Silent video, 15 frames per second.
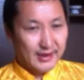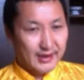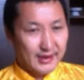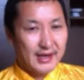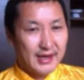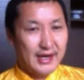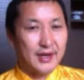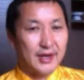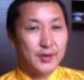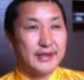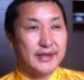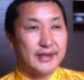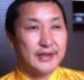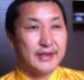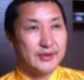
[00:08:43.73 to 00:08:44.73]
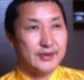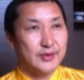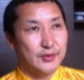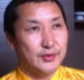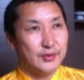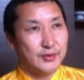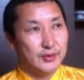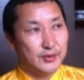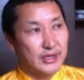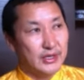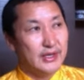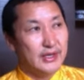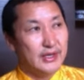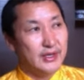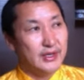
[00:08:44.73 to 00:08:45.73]
how we can to
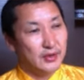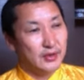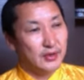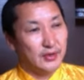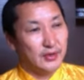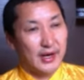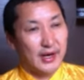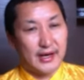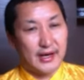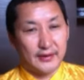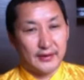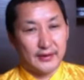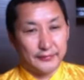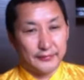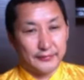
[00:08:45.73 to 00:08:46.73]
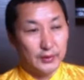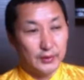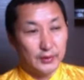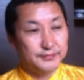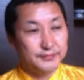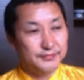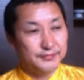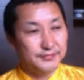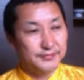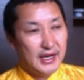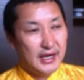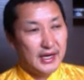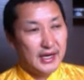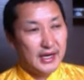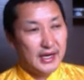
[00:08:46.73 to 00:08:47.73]
really look at the form,
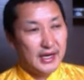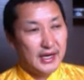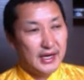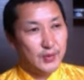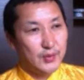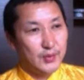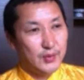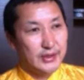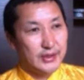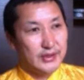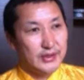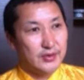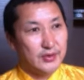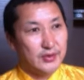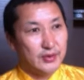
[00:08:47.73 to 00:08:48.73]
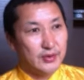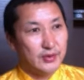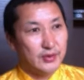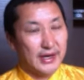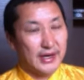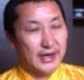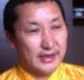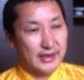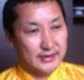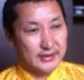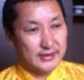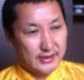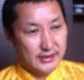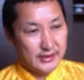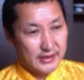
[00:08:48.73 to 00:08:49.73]
how we can to look
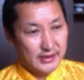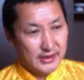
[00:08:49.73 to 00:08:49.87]
at